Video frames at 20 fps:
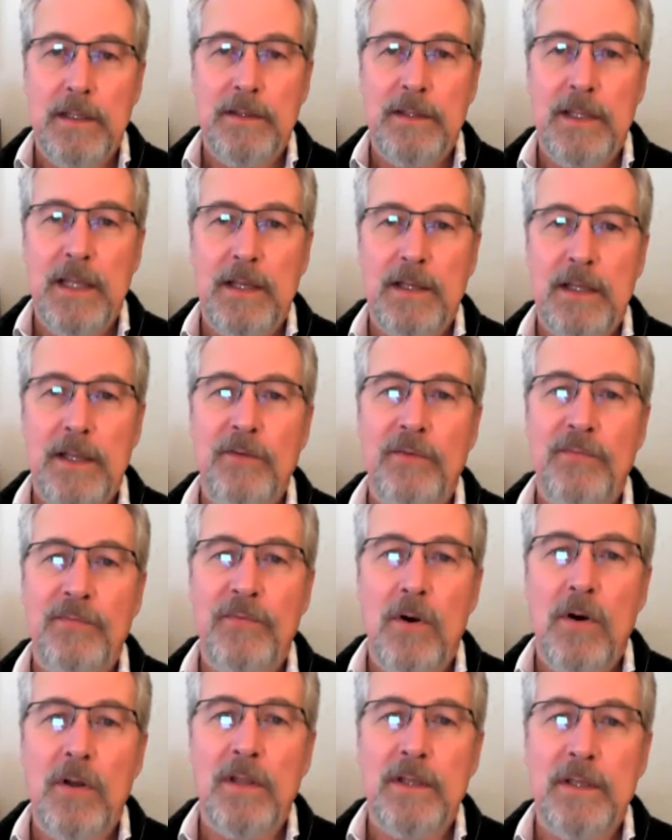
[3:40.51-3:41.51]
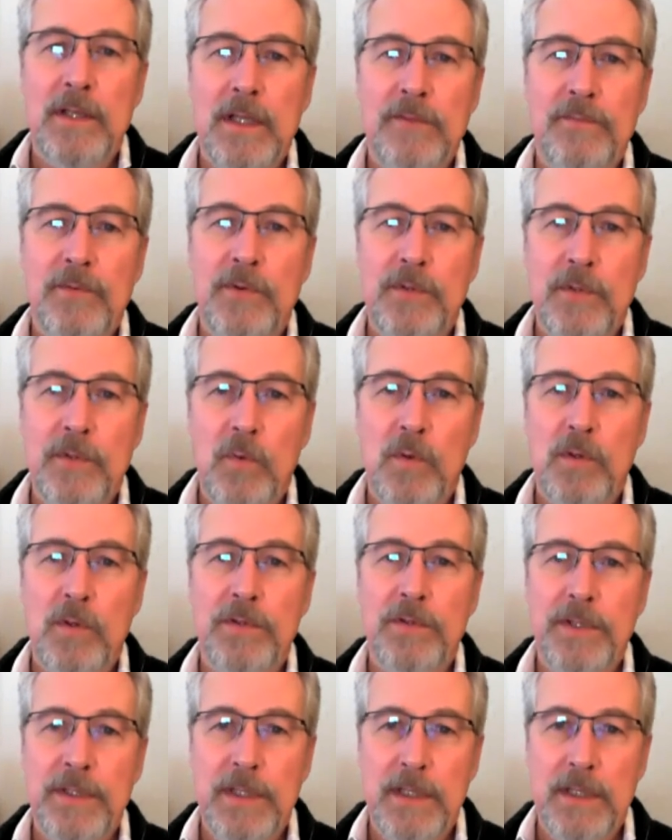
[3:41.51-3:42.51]
that can fall in love with the
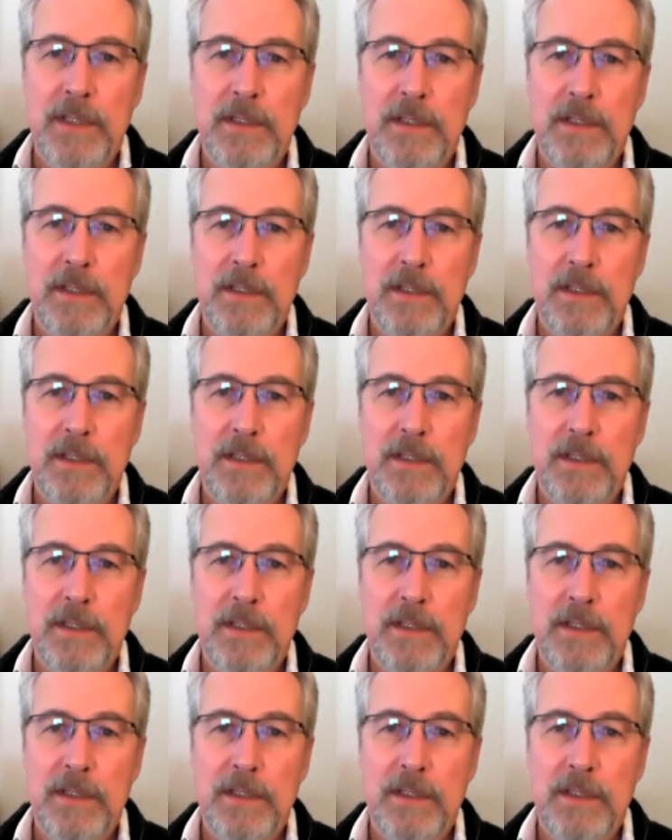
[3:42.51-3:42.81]
world again